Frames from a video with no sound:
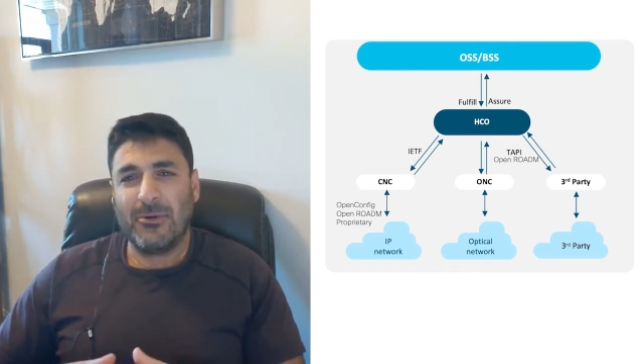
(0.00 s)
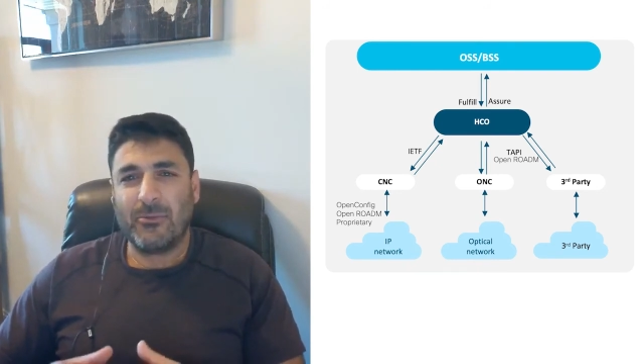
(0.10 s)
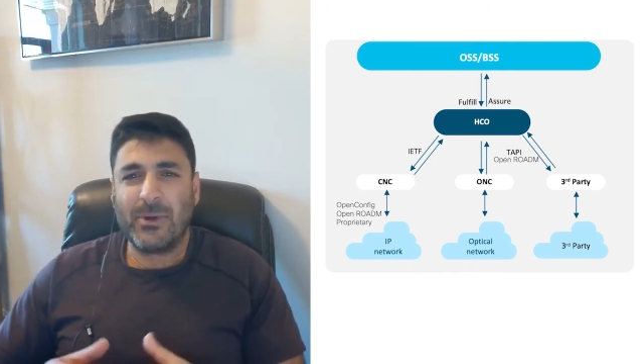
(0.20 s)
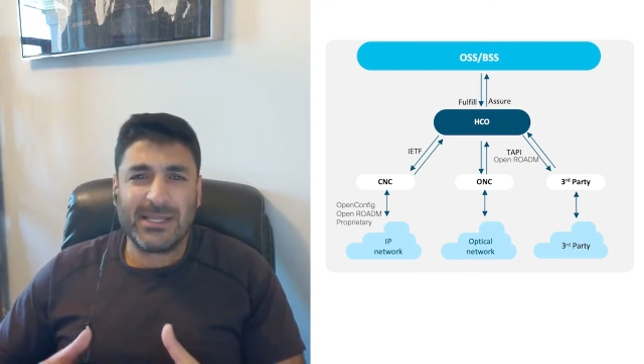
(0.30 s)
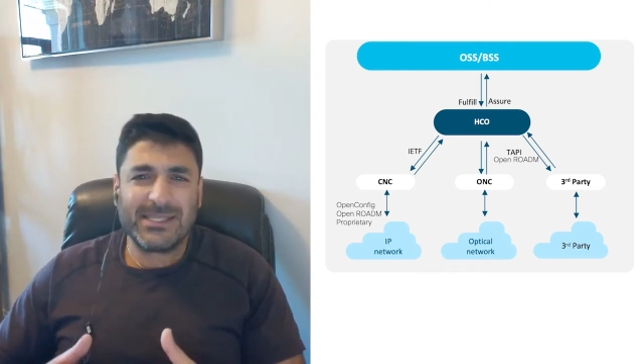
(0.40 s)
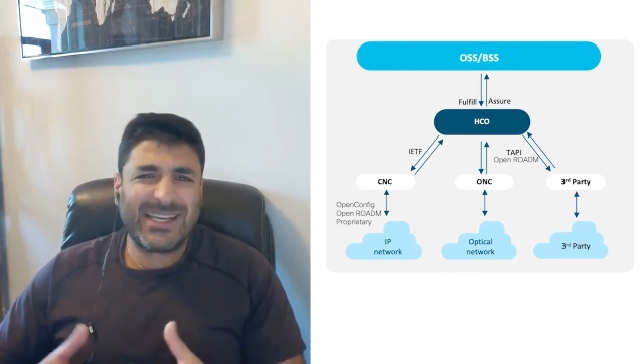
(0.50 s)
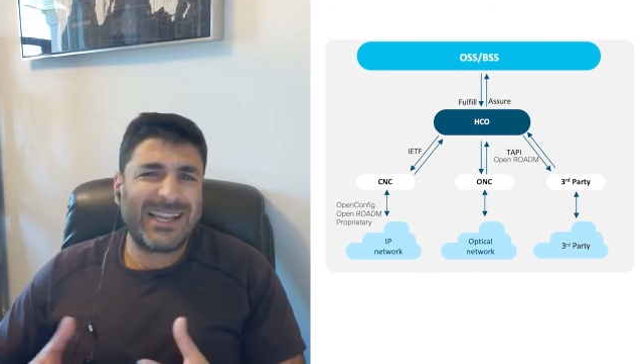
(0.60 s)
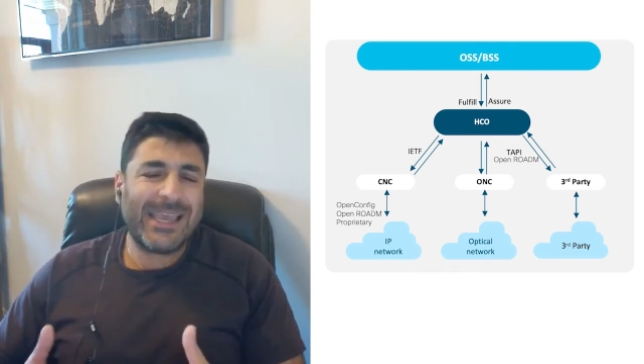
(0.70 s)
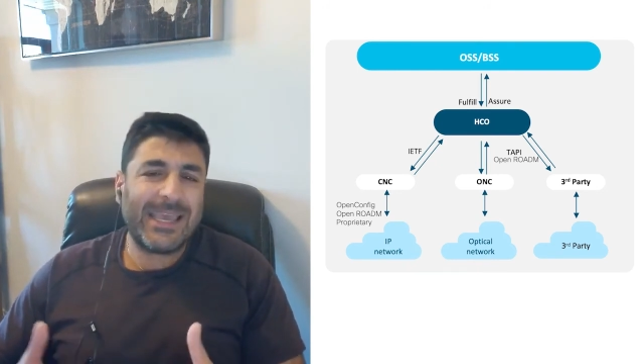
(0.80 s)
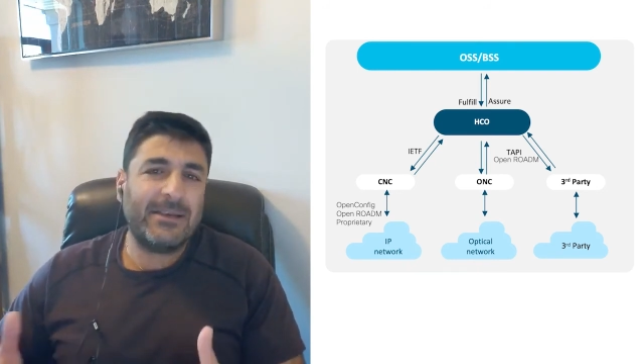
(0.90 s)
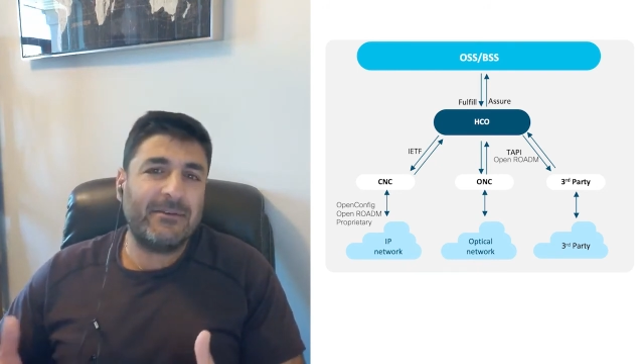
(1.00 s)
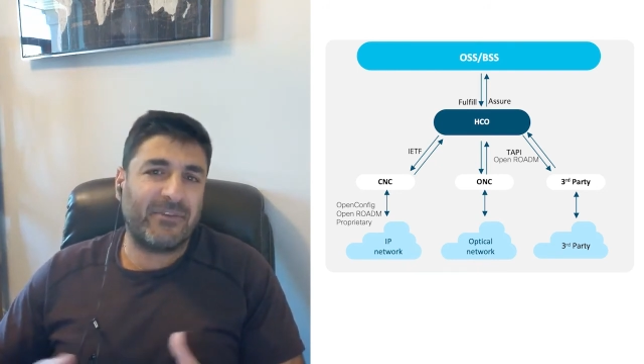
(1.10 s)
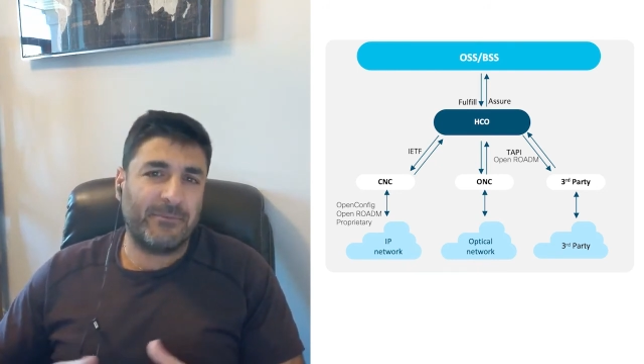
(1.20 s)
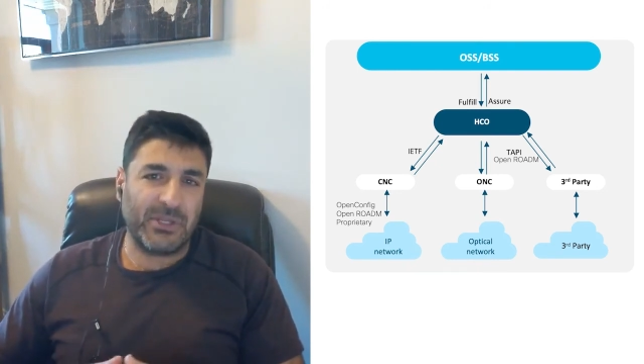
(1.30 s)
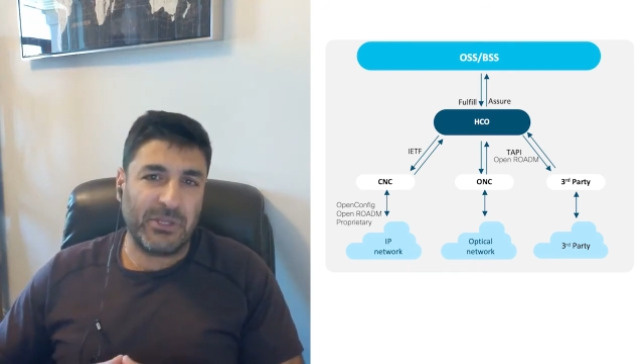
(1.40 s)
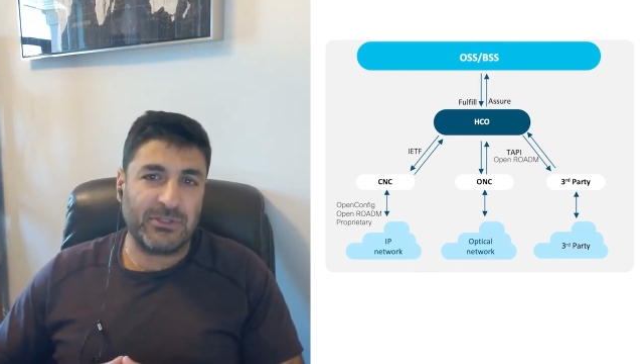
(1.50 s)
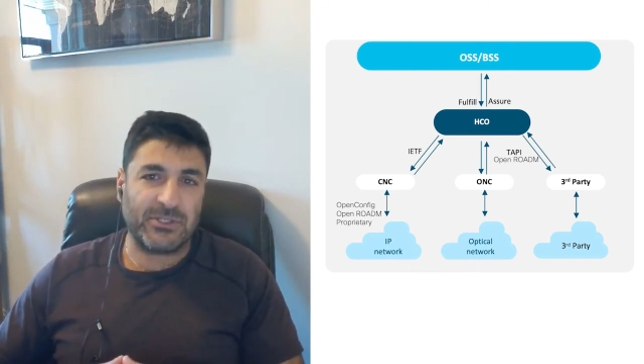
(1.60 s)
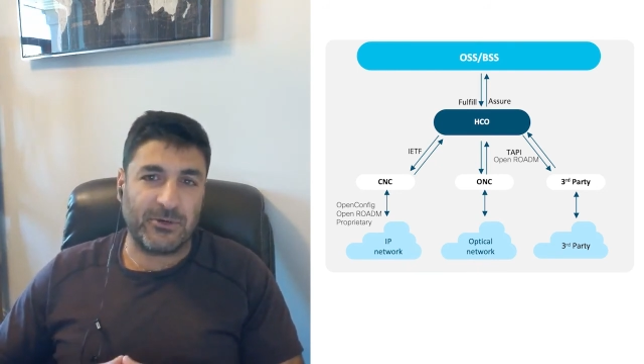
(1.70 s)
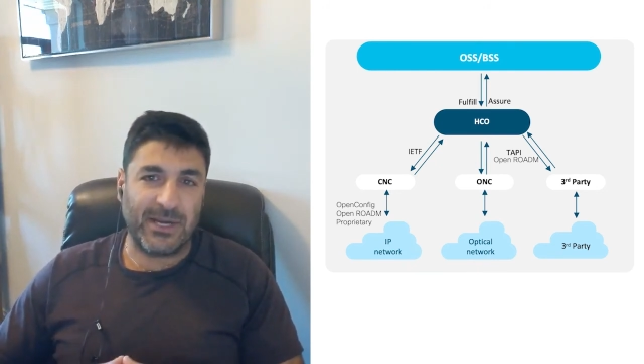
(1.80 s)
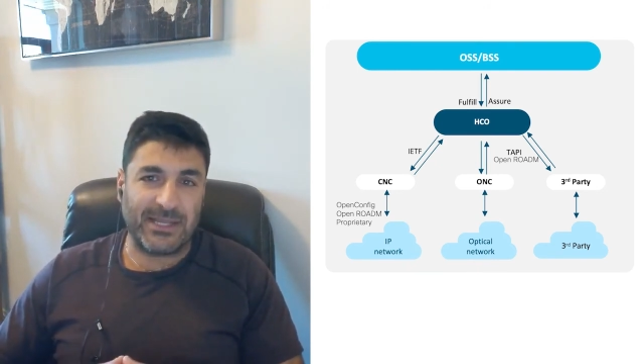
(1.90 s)
realistically hidden from the
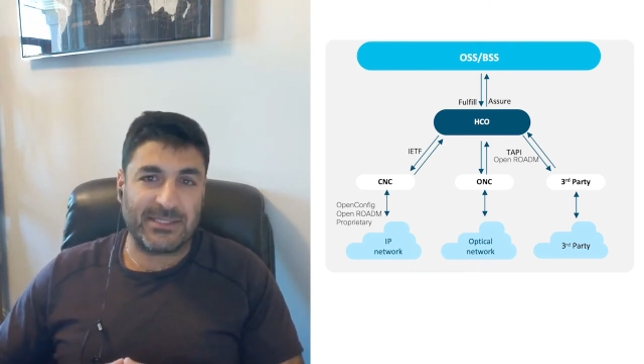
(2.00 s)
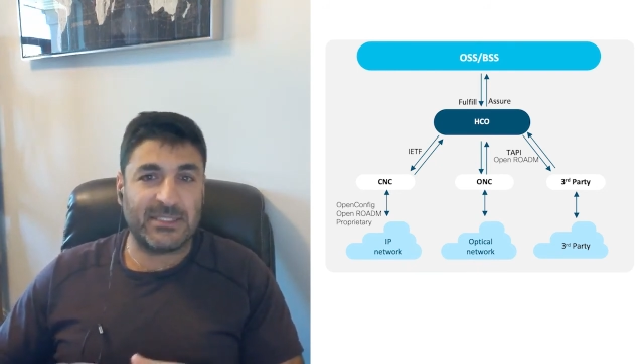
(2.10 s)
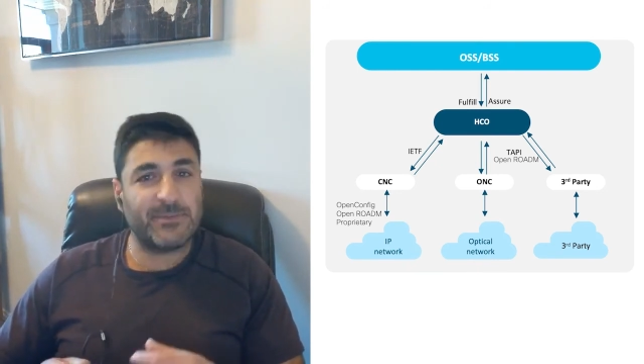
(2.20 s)
user in essence,